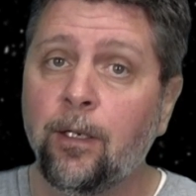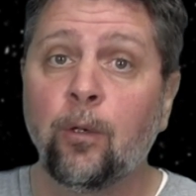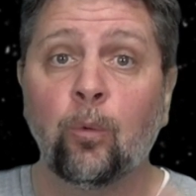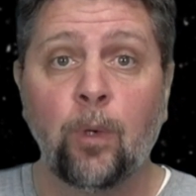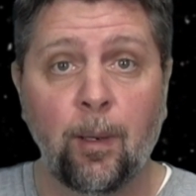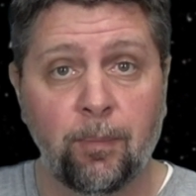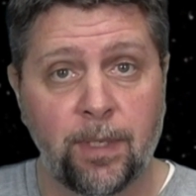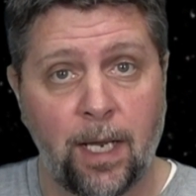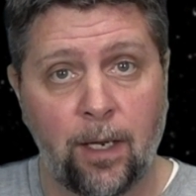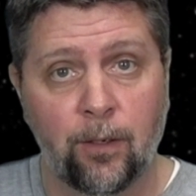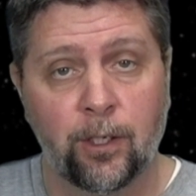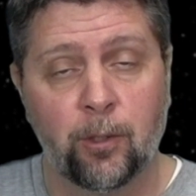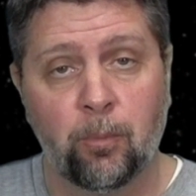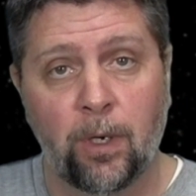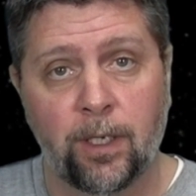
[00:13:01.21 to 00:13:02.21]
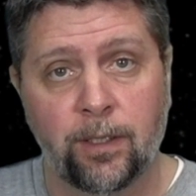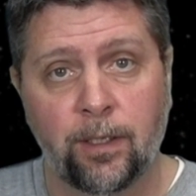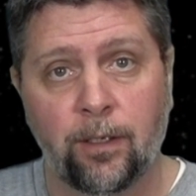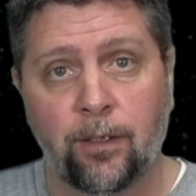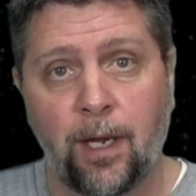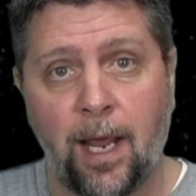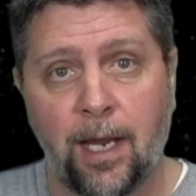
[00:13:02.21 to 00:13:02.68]
Reptile Express
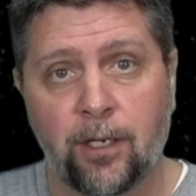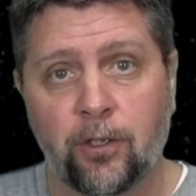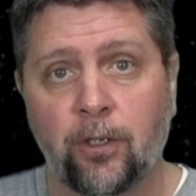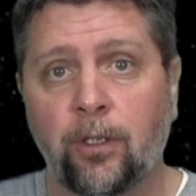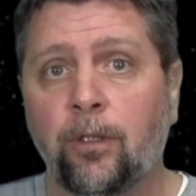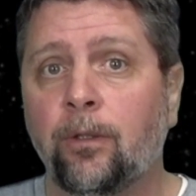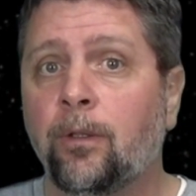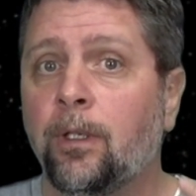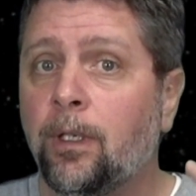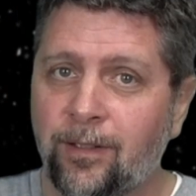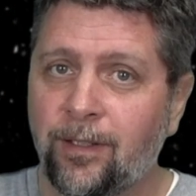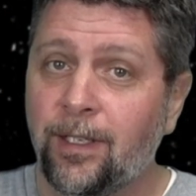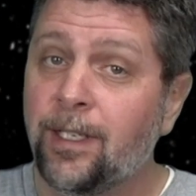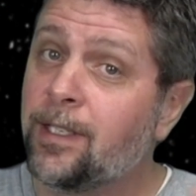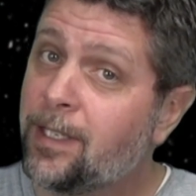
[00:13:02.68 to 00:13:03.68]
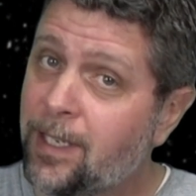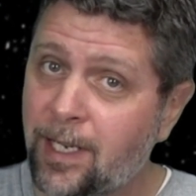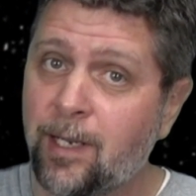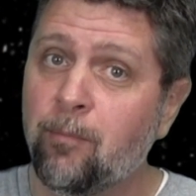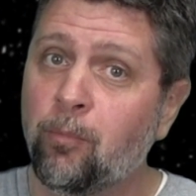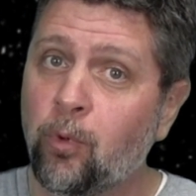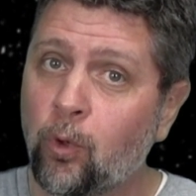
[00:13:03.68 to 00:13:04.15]
International is the
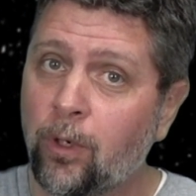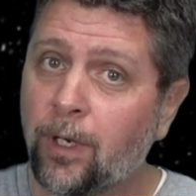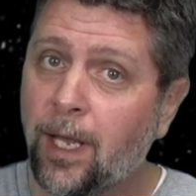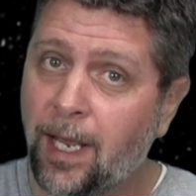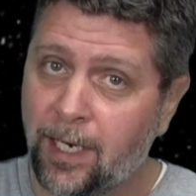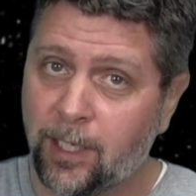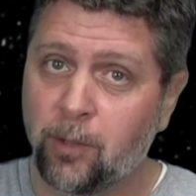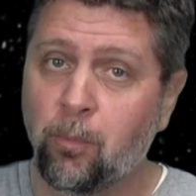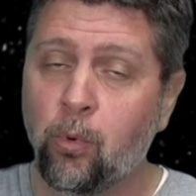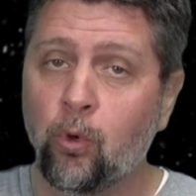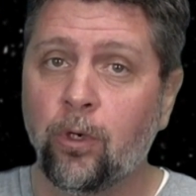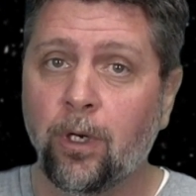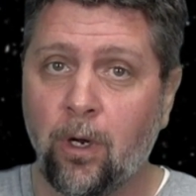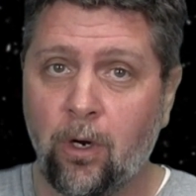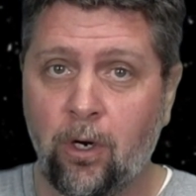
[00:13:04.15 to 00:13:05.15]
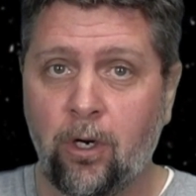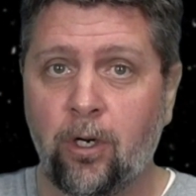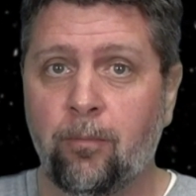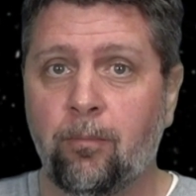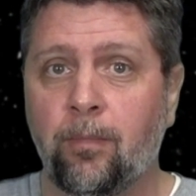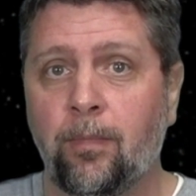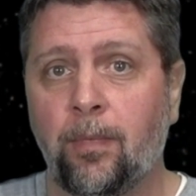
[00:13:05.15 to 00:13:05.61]
import-export
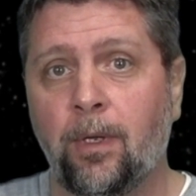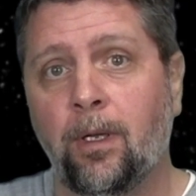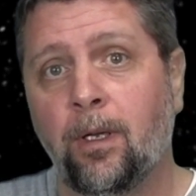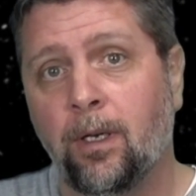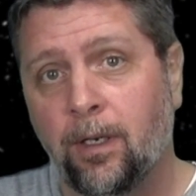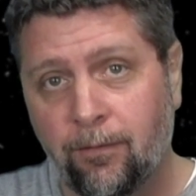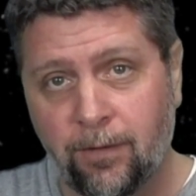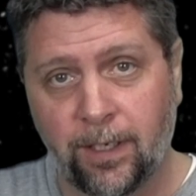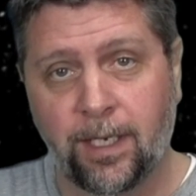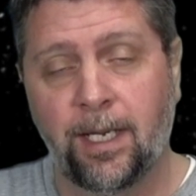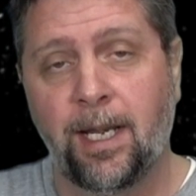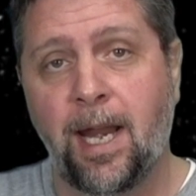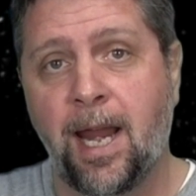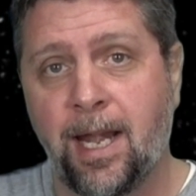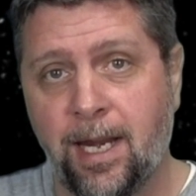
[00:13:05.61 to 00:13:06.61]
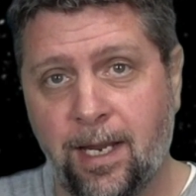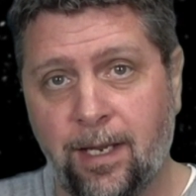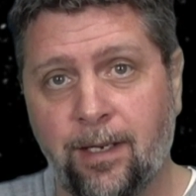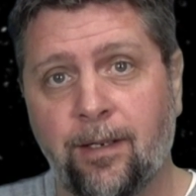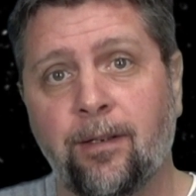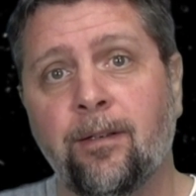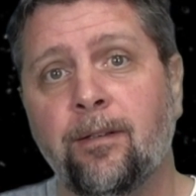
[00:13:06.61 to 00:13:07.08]
arm of the
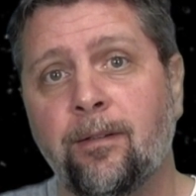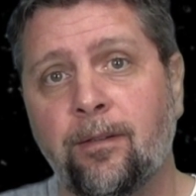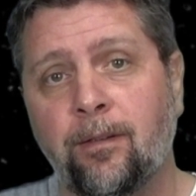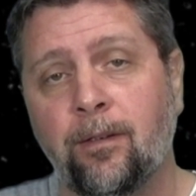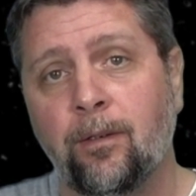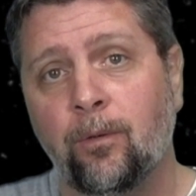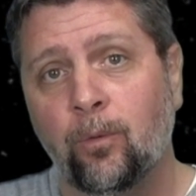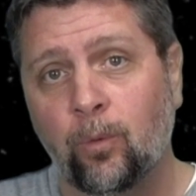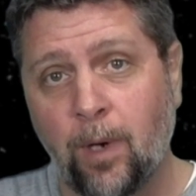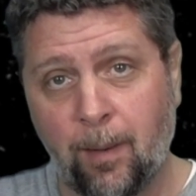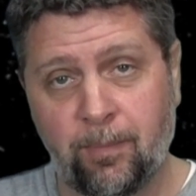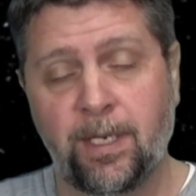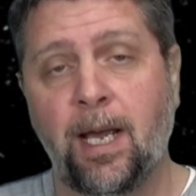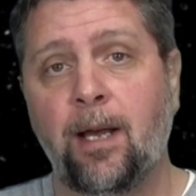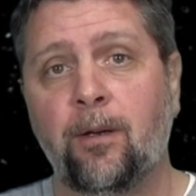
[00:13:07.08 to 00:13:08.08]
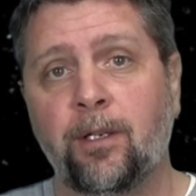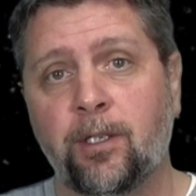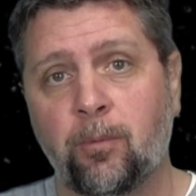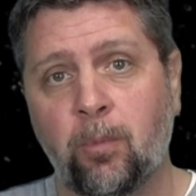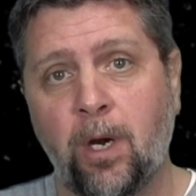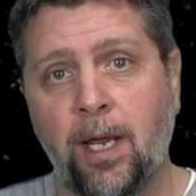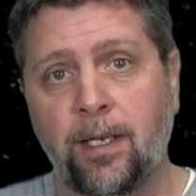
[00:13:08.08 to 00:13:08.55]
Canadian Reptile
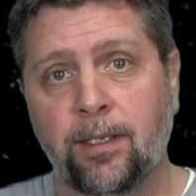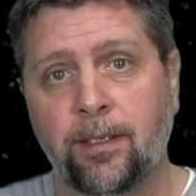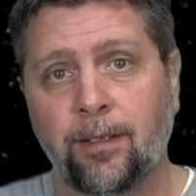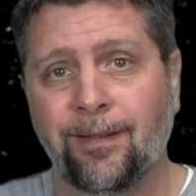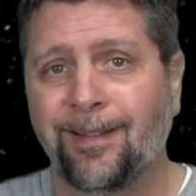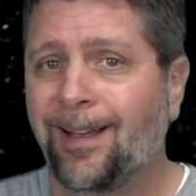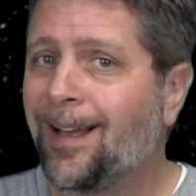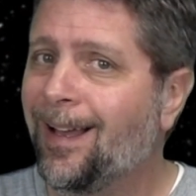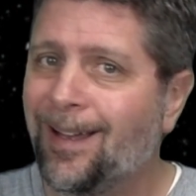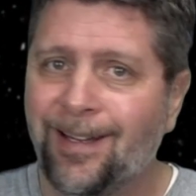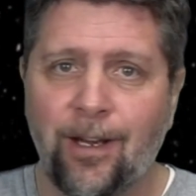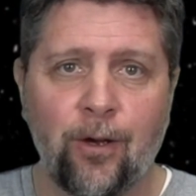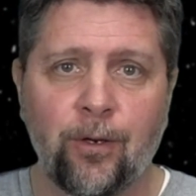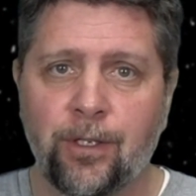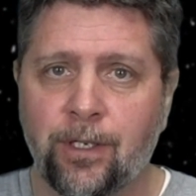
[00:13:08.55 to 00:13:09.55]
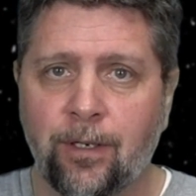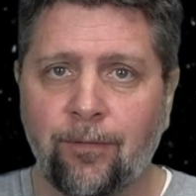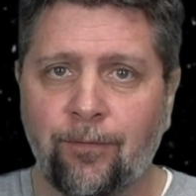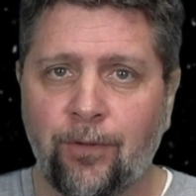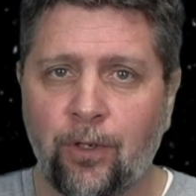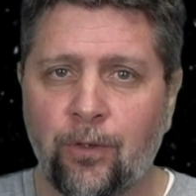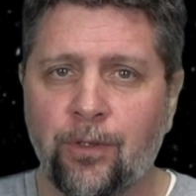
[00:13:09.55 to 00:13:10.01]
Express. I know it's
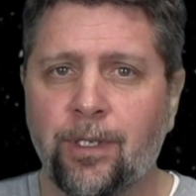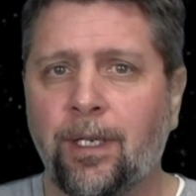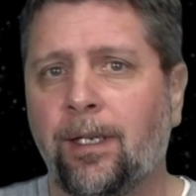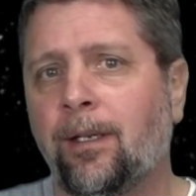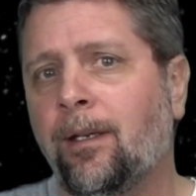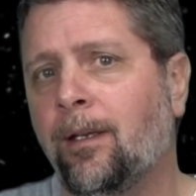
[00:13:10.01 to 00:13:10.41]
confusing.